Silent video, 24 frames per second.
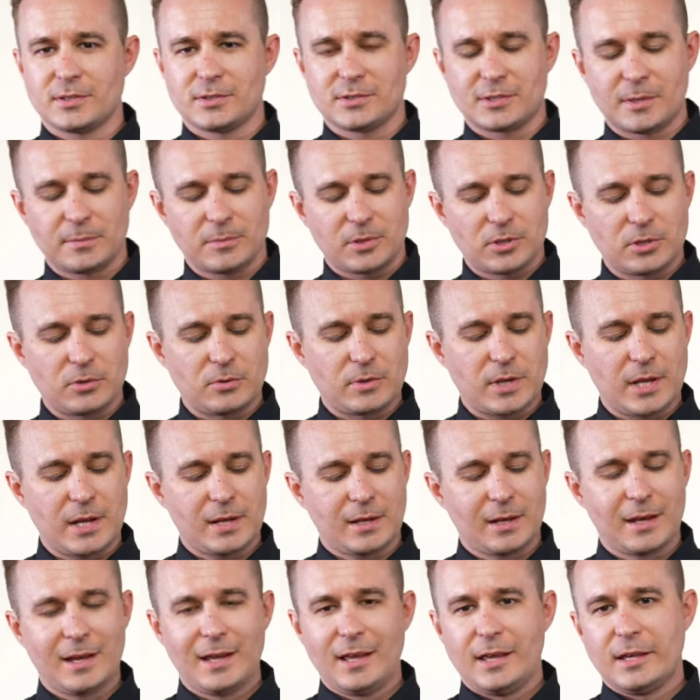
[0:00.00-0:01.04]
is something
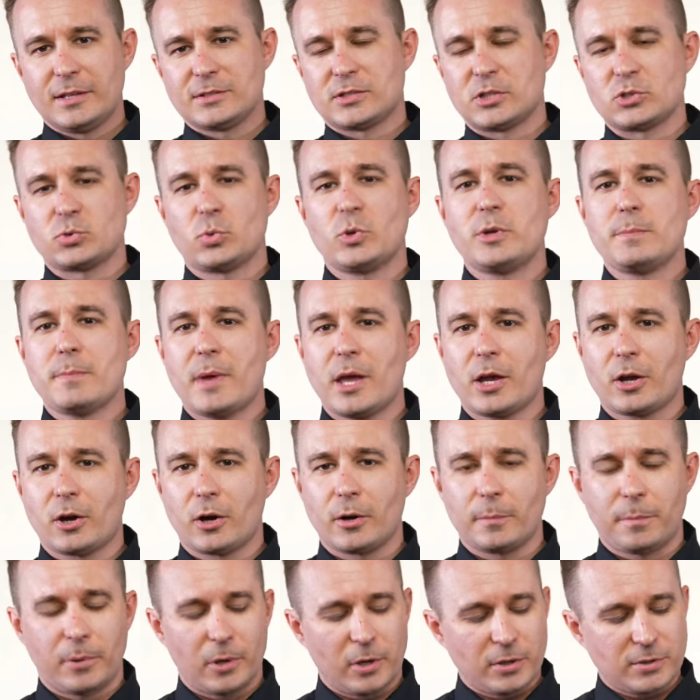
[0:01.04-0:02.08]
unique, since we make
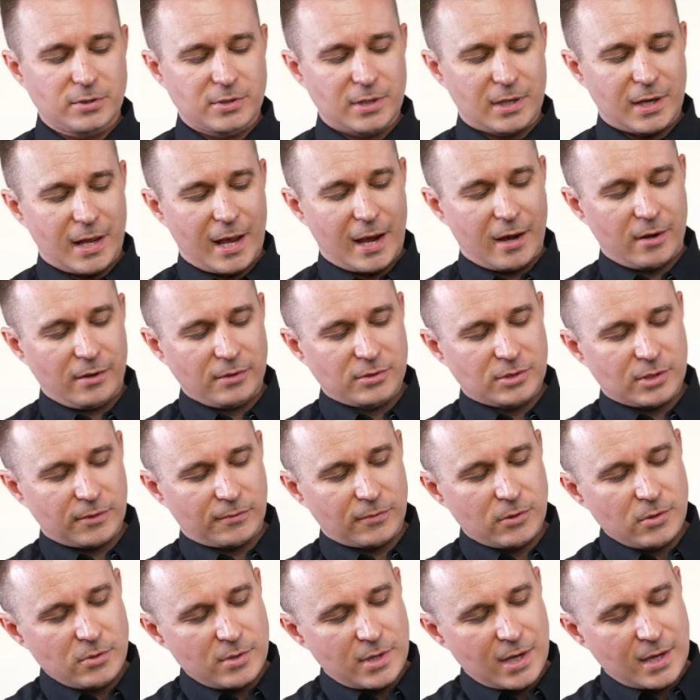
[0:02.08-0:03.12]
our parts in-house,
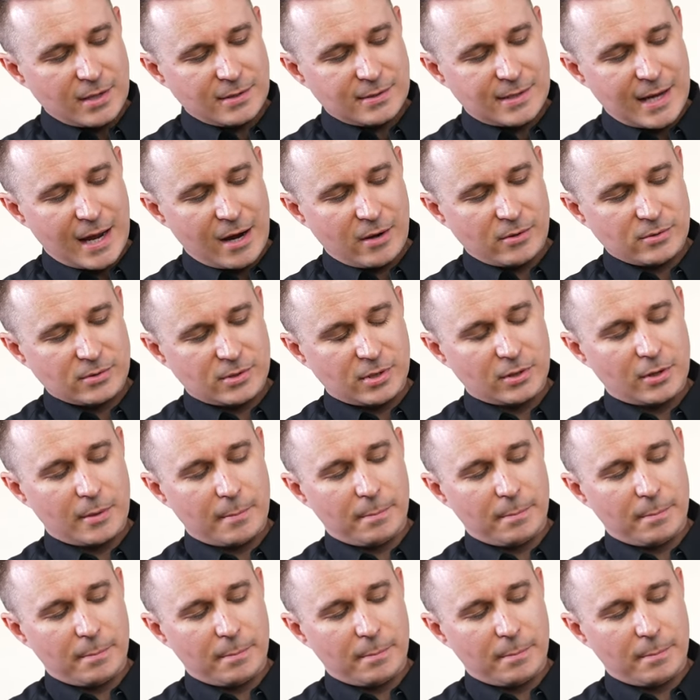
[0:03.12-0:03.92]
if you get down to the